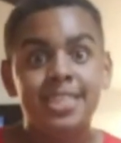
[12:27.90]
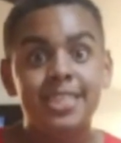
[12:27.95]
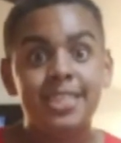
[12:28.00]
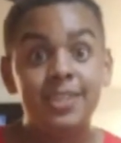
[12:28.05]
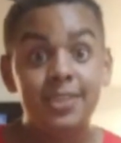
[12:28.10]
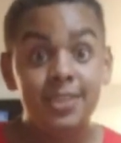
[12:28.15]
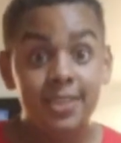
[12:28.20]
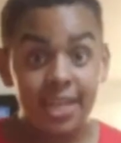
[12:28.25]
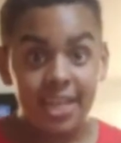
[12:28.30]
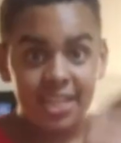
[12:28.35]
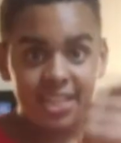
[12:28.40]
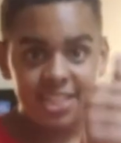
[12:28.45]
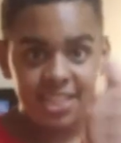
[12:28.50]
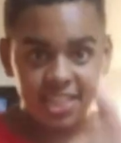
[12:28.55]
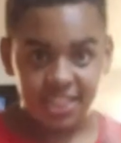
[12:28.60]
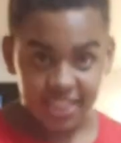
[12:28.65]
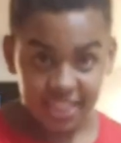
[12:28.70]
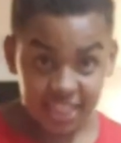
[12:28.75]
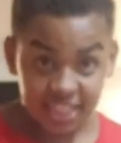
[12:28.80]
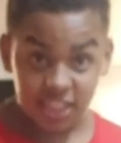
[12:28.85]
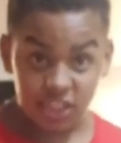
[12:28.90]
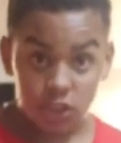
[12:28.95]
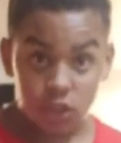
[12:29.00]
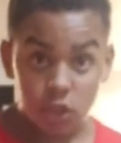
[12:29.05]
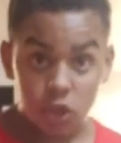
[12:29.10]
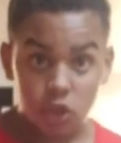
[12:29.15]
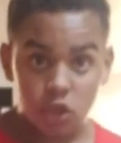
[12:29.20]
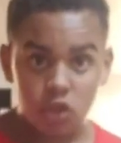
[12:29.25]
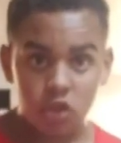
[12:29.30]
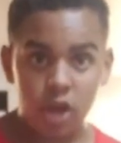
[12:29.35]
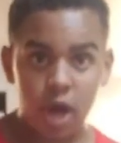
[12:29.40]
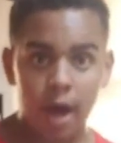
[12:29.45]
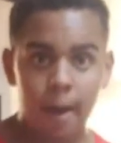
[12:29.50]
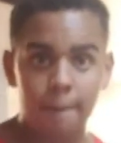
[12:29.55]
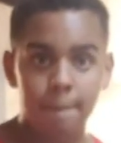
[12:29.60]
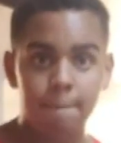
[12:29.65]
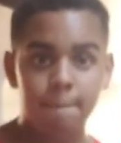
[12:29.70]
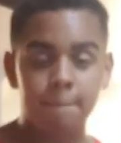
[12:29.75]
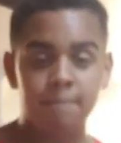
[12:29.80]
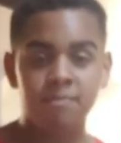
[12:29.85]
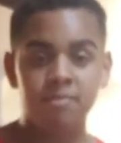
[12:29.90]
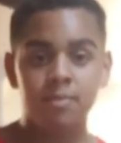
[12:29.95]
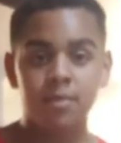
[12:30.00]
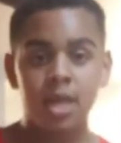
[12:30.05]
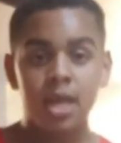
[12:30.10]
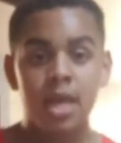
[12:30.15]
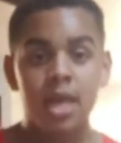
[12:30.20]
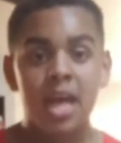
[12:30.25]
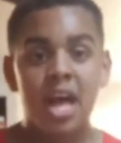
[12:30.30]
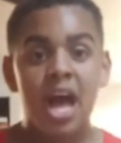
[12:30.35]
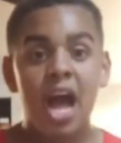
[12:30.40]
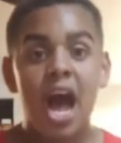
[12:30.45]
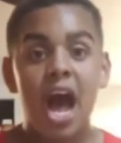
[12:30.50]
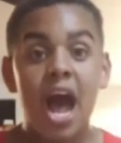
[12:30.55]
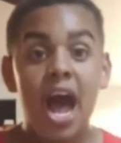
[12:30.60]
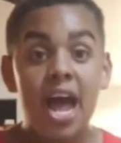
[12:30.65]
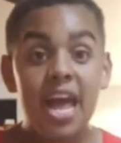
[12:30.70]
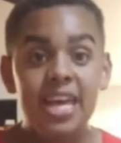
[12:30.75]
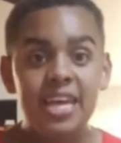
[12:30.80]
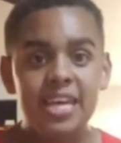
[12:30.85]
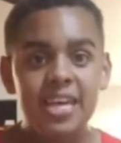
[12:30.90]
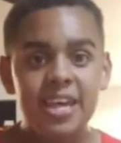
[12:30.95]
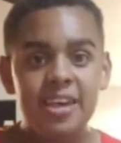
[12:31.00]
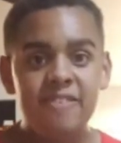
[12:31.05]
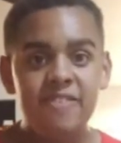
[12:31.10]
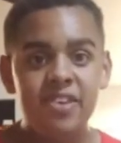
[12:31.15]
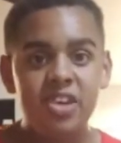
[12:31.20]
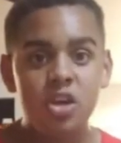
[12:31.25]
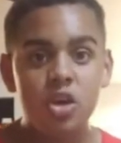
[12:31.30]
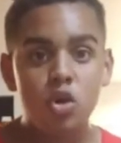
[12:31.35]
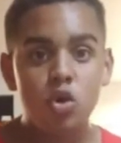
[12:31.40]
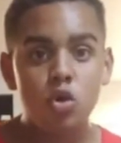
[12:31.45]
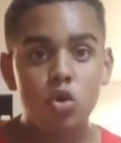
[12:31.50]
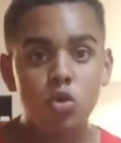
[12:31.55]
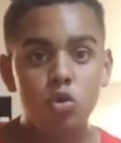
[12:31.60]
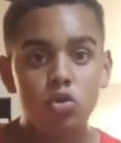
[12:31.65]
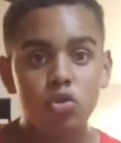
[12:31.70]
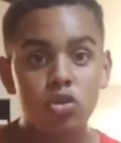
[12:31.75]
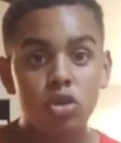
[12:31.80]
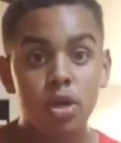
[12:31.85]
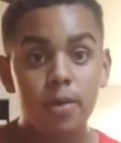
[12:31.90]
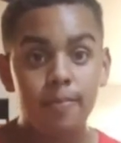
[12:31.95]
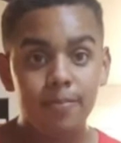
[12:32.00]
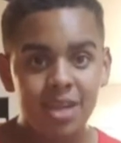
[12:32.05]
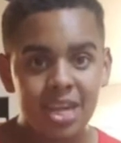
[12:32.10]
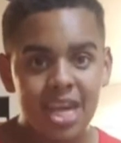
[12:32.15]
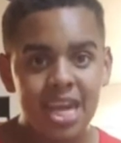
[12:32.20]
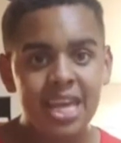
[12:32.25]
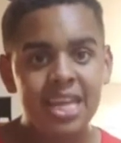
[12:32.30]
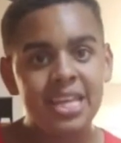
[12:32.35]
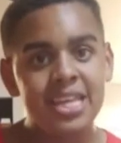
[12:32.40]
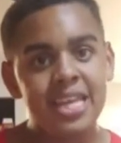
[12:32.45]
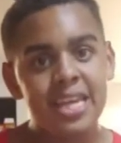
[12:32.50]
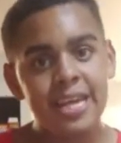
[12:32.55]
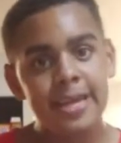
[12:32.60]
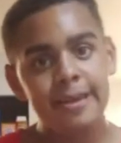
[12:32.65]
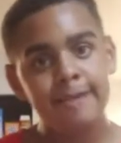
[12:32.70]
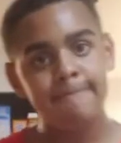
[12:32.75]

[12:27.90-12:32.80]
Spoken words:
You did such a good job. I give you some candy.